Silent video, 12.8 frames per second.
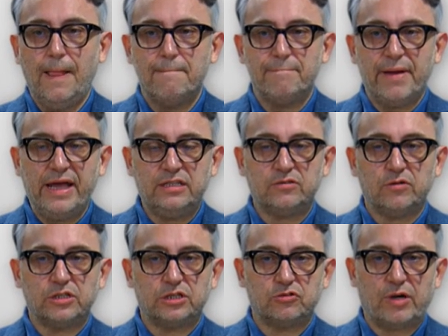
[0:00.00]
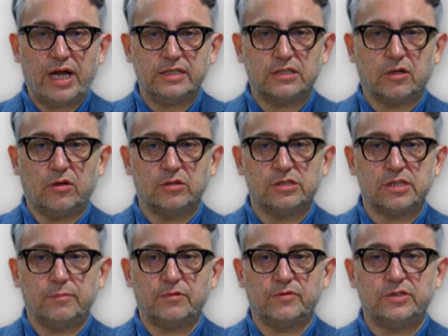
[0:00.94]
Based on this rights
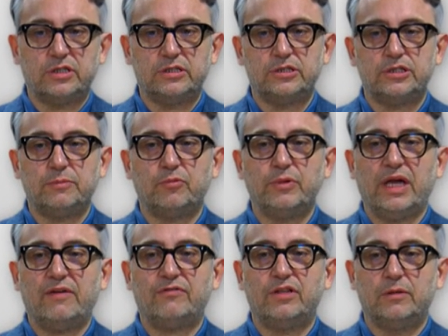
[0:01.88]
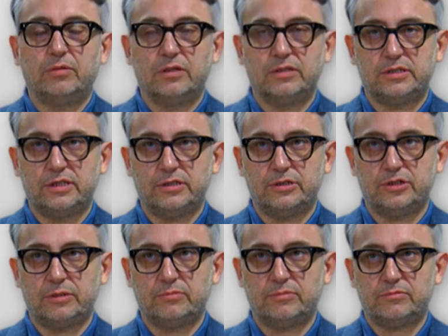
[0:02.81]
concept of citizenship, we have liberal
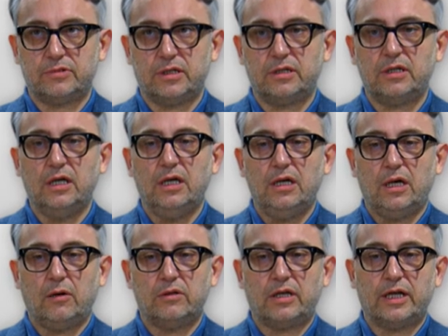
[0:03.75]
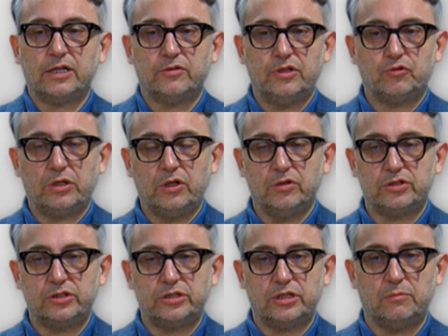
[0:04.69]
citizenship. Right? I would like to introduce
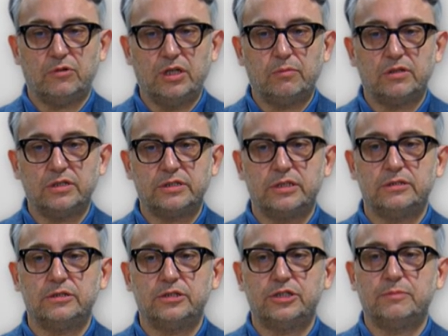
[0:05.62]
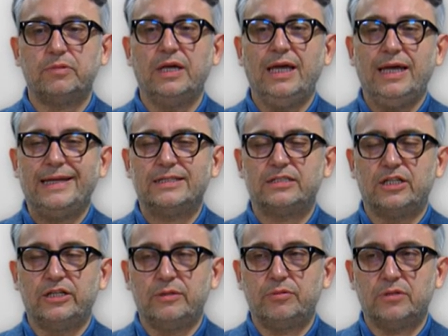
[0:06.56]
this term liberal citizenship. It is
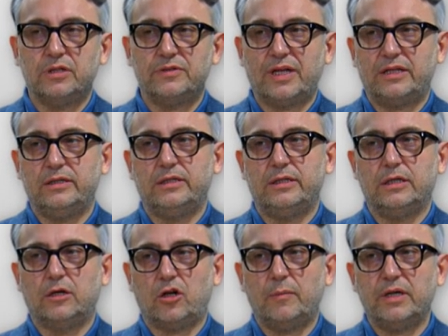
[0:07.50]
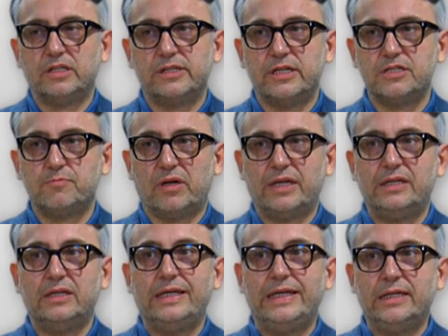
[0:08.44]
liberal not in the economic sense, but in
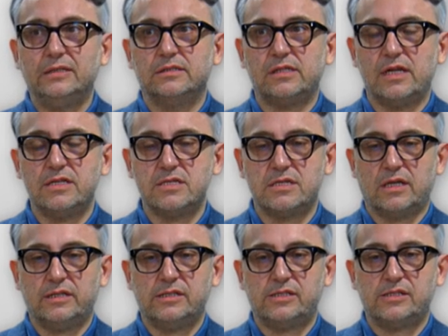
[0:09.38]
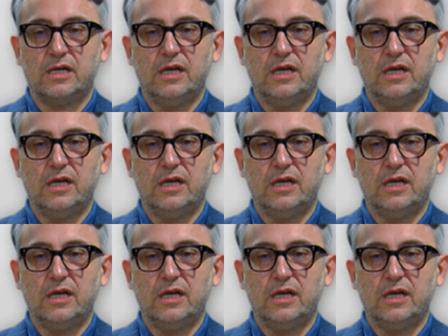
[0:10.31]
the legal sense, that it's